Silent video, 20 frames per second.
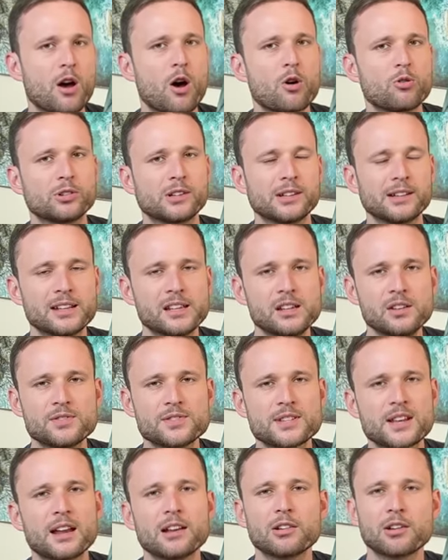old
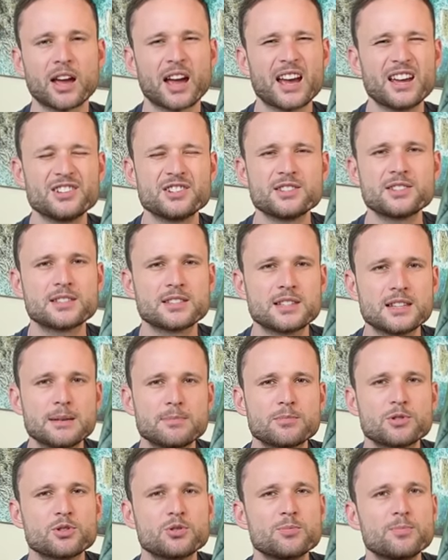leaves. Alocasias
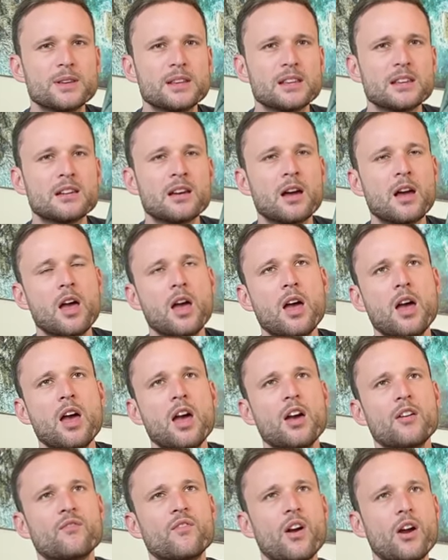seem to be
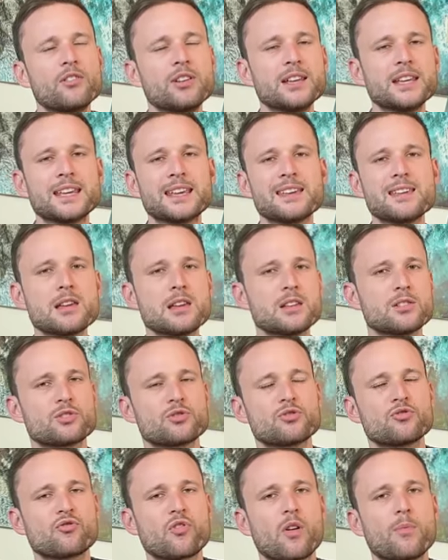very keen
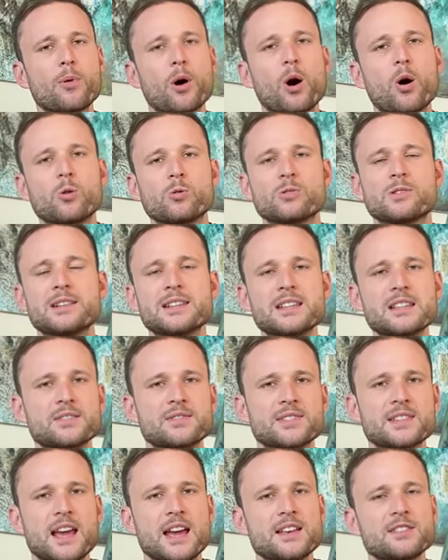to drop old
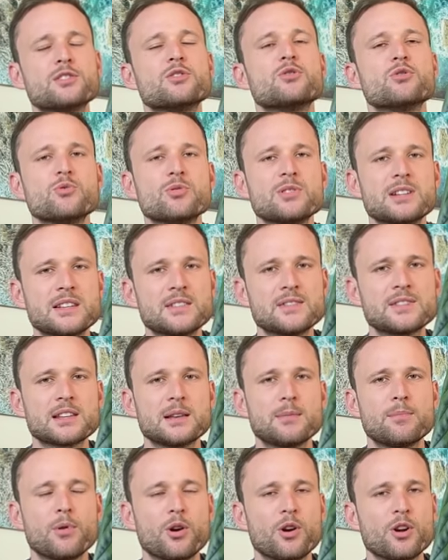leaves as new leaves
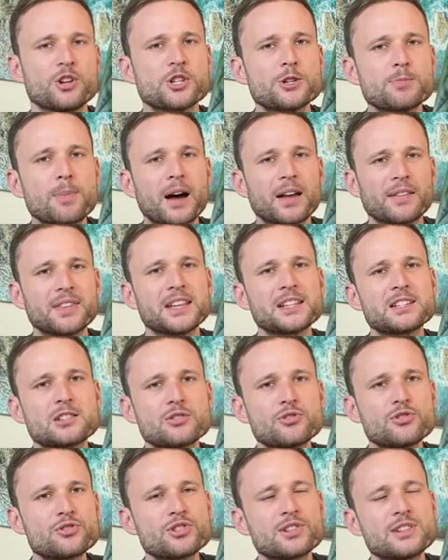emerge, but that's
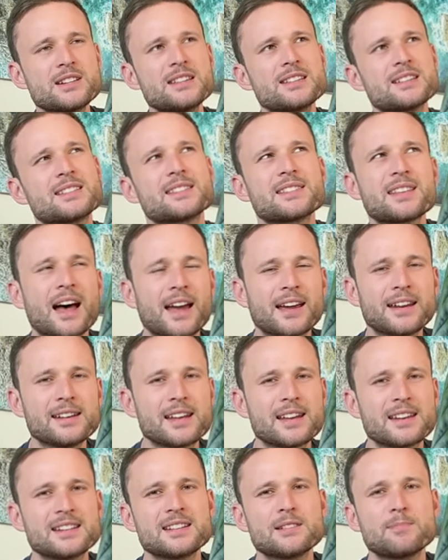usually a sign
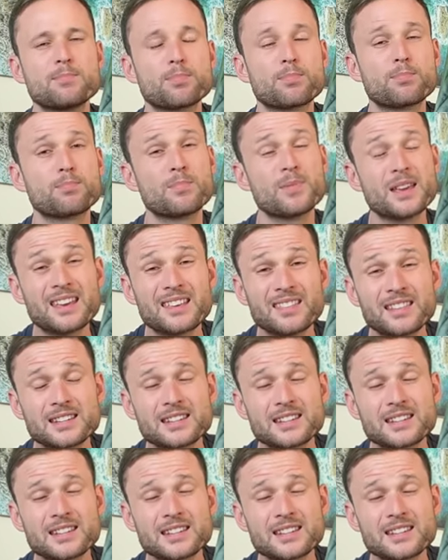that it either